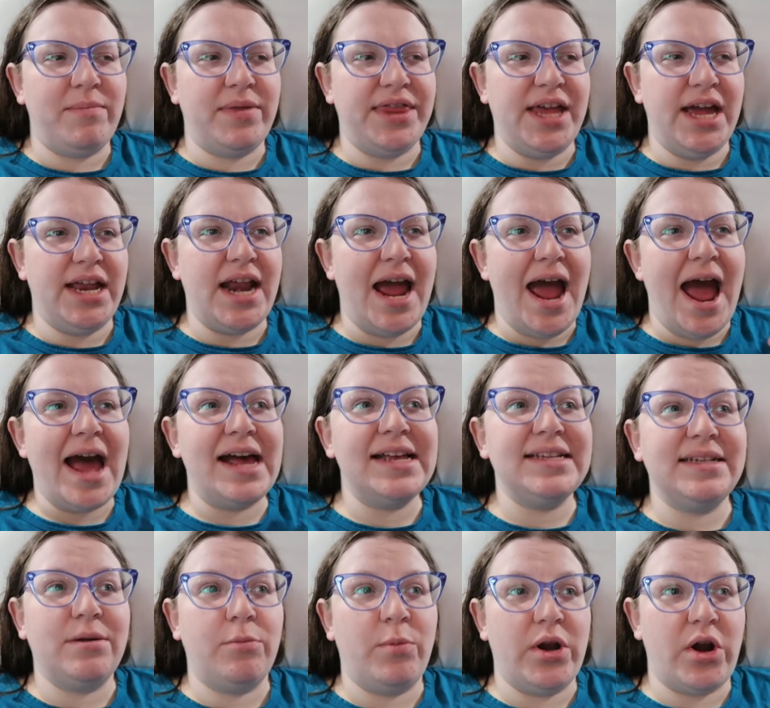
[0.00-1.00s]
But then
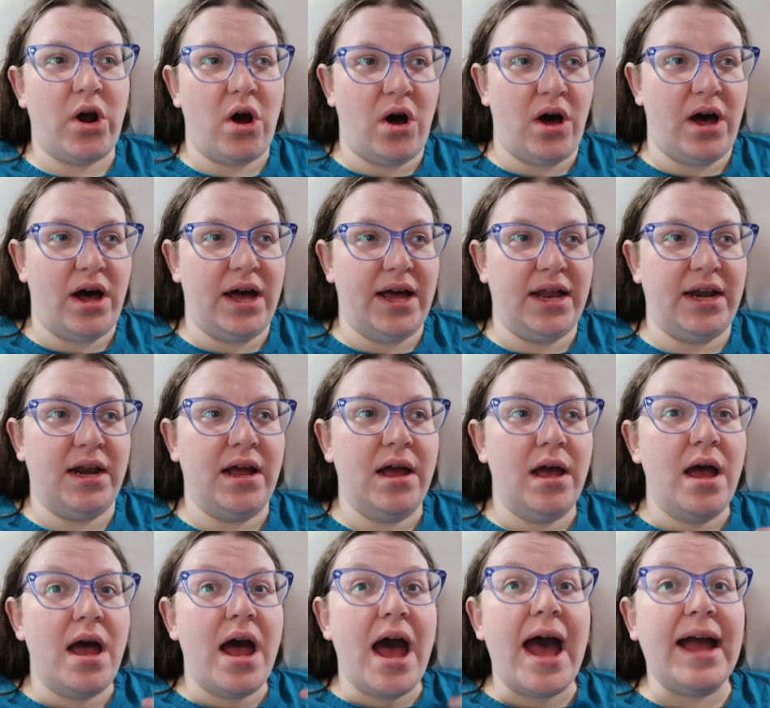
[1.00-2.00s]
as it went on,
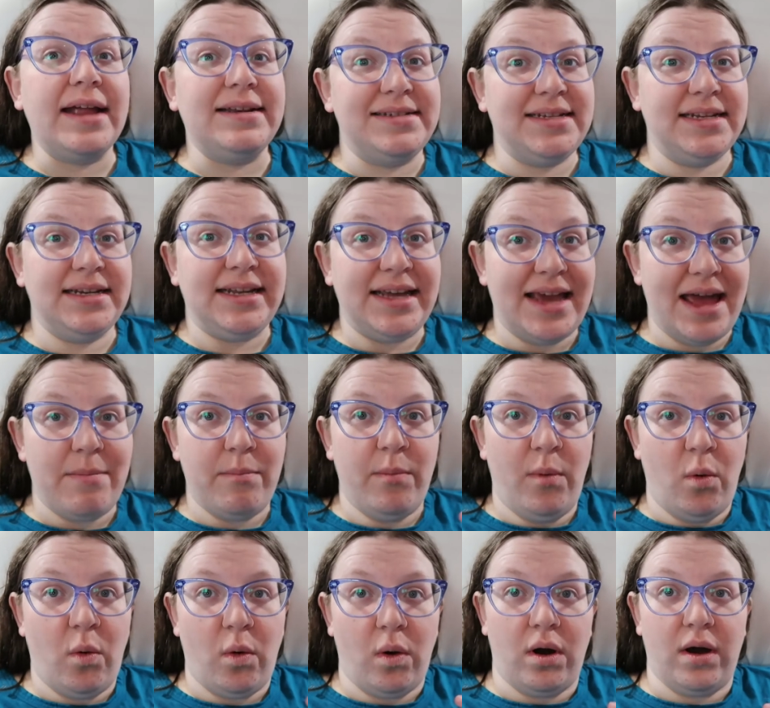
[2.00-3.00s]
I did get
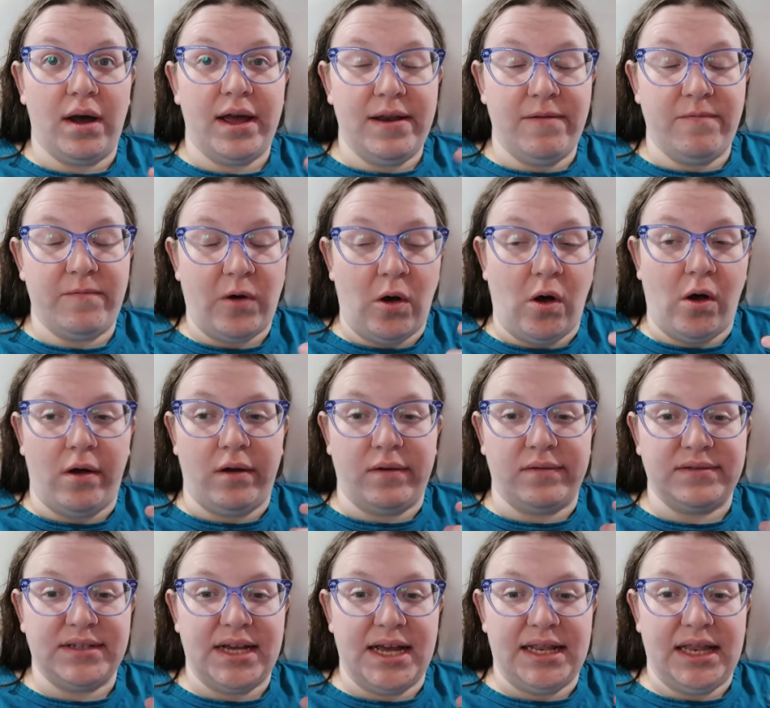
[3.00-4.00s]
more
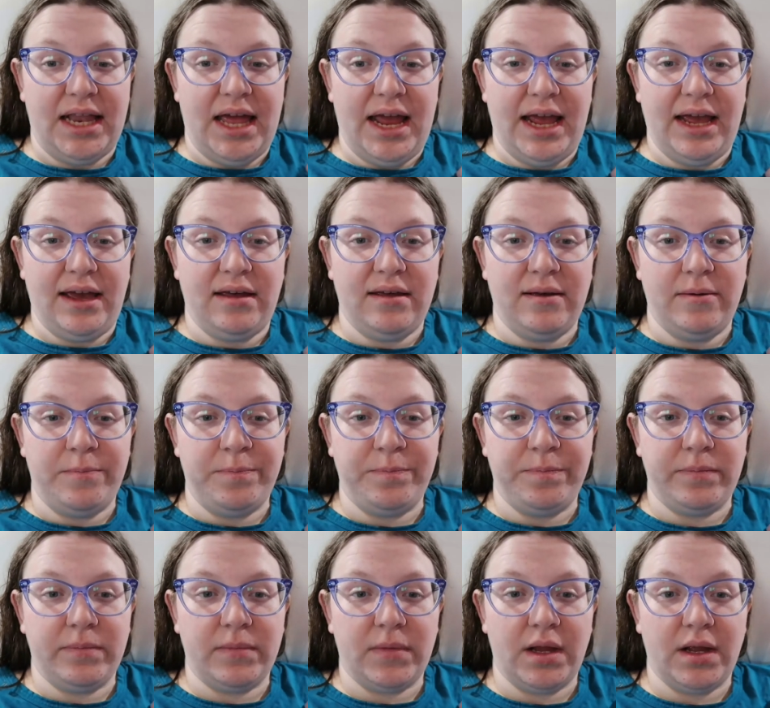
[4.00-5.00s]
involved and, like,
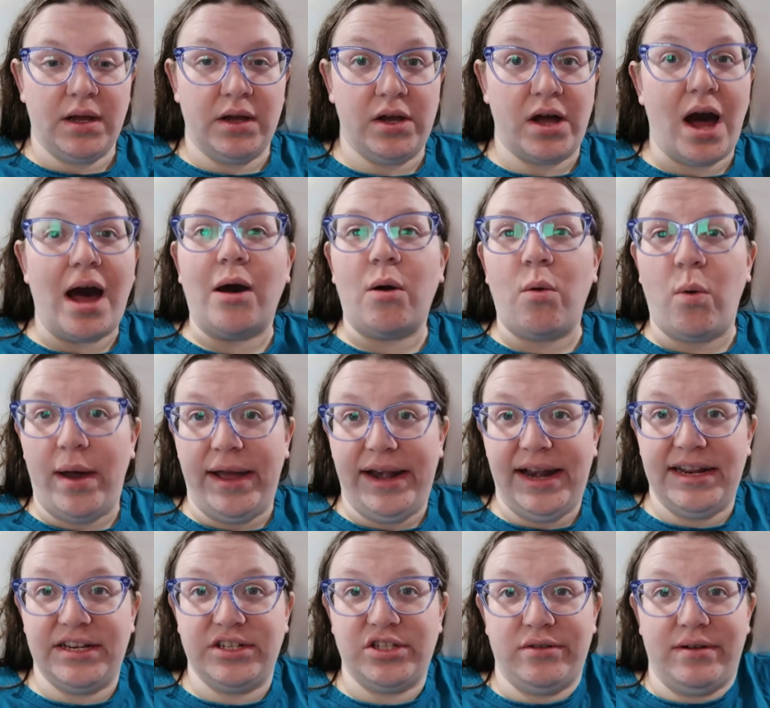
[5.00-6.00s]
got quite
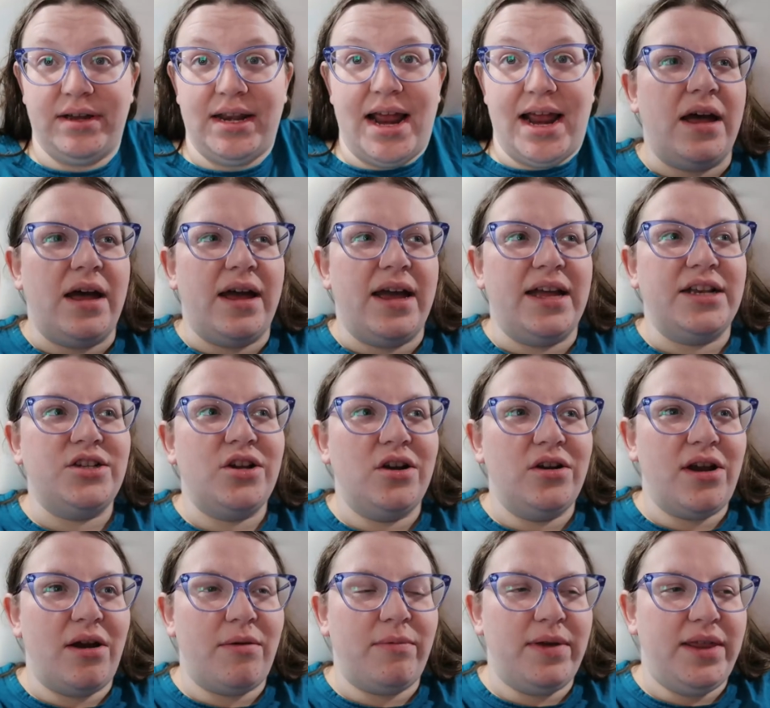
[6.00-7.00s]
into It
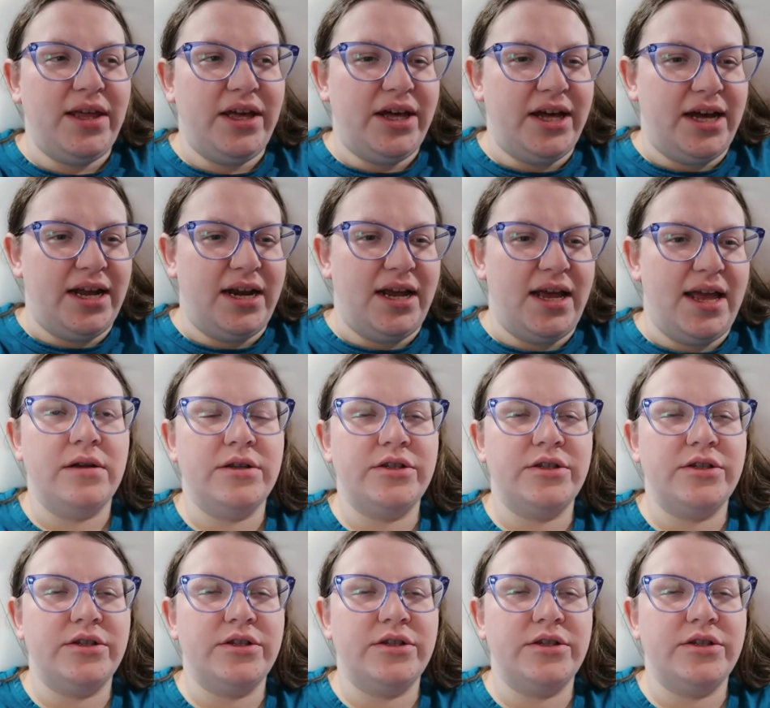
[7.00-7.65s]
turned out really good.